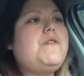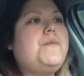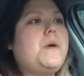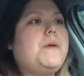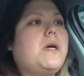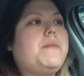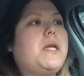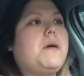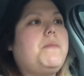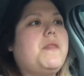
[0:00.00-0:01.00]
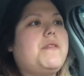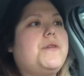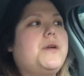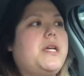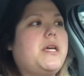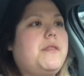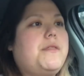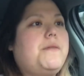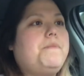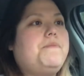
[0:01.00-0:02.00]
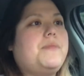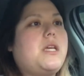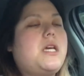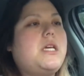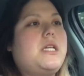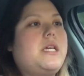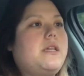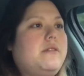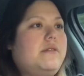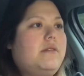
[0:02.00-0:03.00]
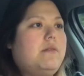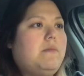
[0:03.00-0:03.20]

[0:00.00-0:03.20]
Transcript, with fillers: appointment coming up on the 30th. It is